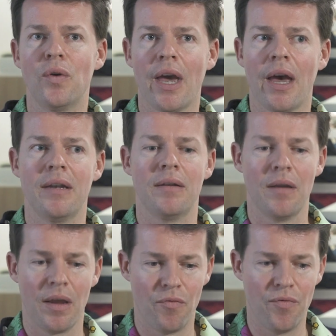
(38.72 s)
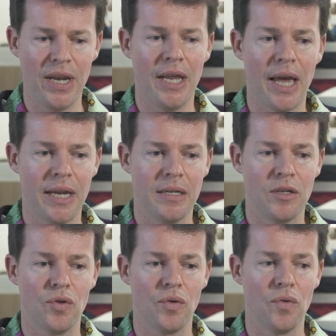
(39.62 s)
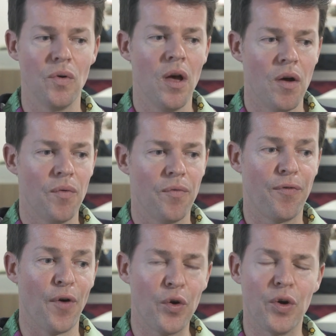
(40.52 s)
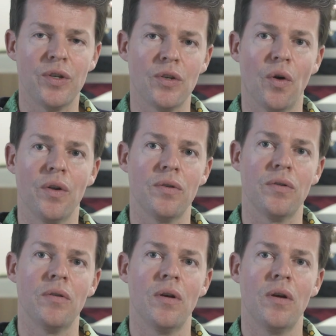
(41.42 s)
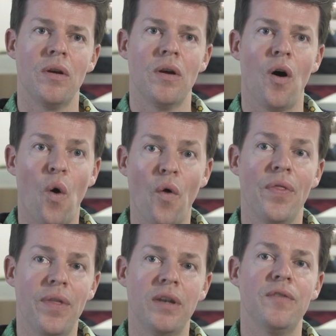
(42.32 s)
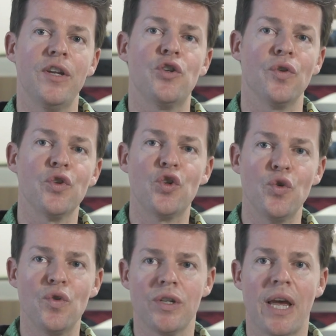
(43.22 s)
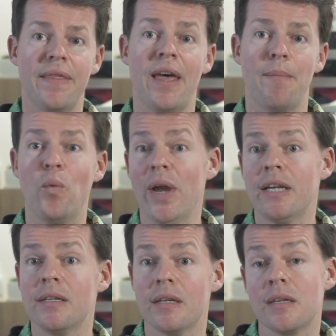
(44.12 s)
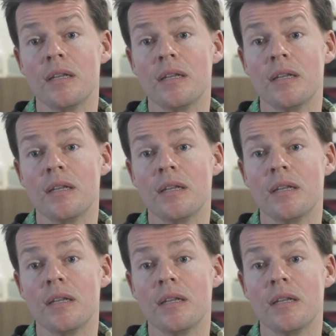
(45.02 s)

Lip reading: can really get into focus on the individual student and their weaknesses